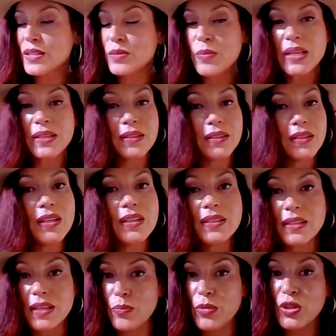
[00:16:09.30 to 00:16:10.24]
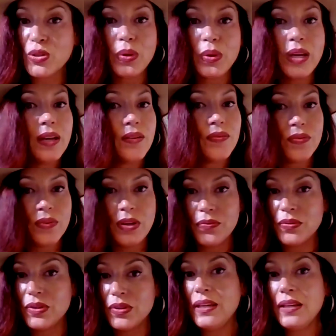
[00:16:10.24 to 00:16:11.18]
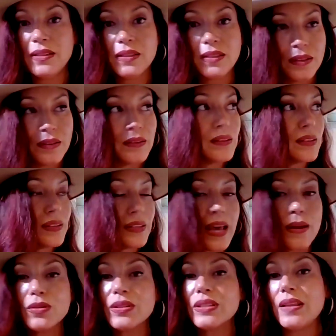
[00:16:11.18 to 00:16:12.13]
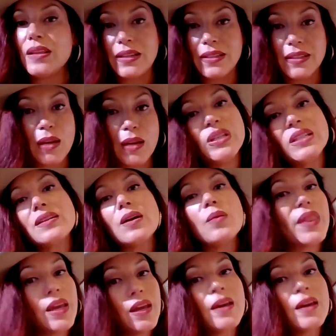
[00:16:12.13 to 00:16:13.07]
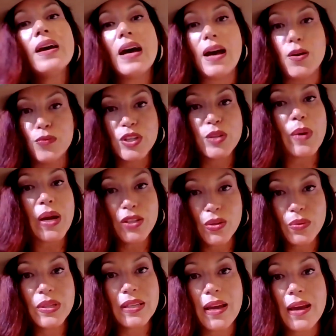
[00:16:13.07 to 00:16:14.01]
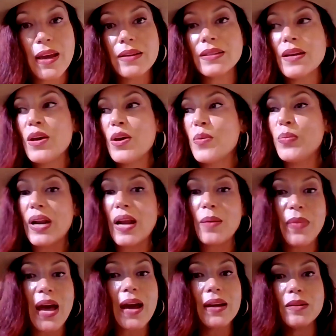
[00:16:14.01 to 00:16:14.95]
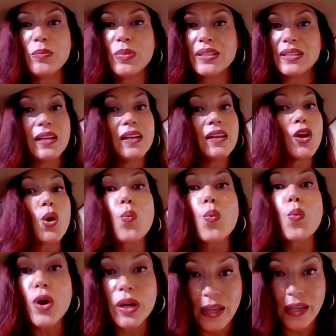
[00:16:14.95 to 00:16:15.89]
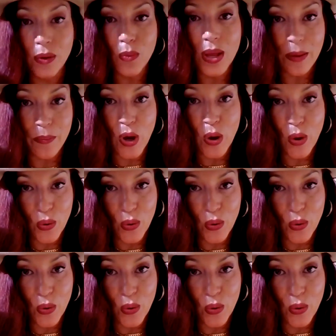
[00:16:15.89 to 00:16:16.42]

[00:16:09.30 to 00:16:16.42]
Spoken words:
in between, if he's settled and they sent me something, I'll respond to a text. But I'm not going to be sitting there working while I'm home,